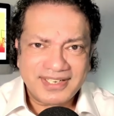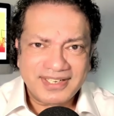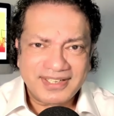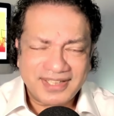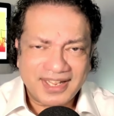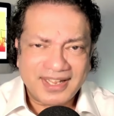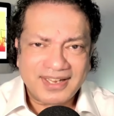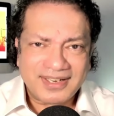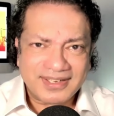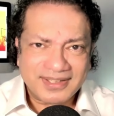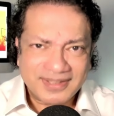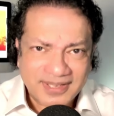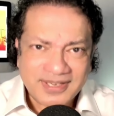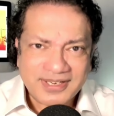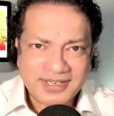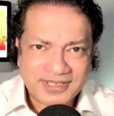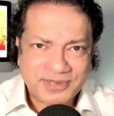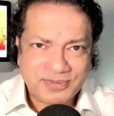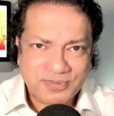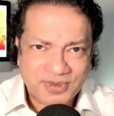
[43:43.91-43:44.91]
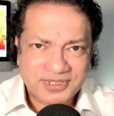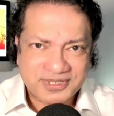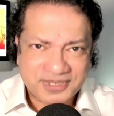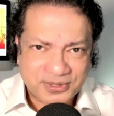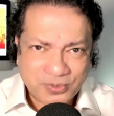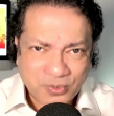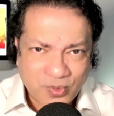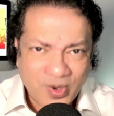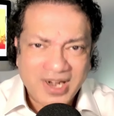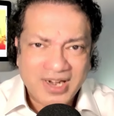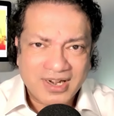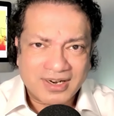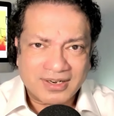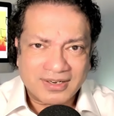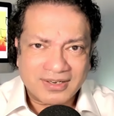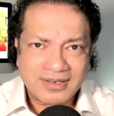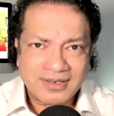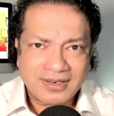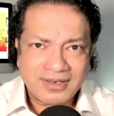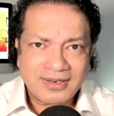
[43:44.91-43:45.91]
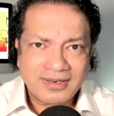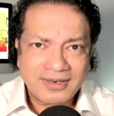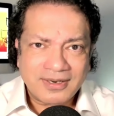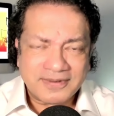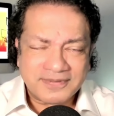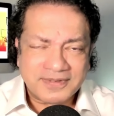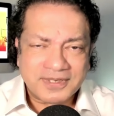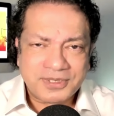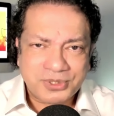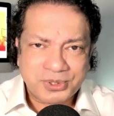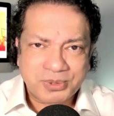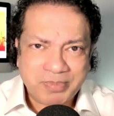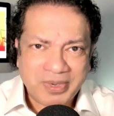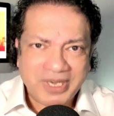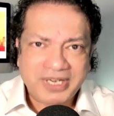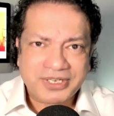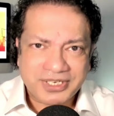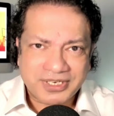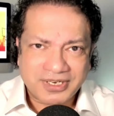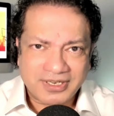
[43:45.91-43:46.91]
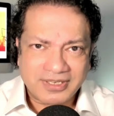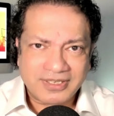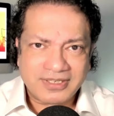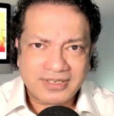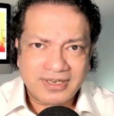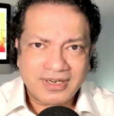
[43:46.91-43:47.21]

that this was the winner of the two pictures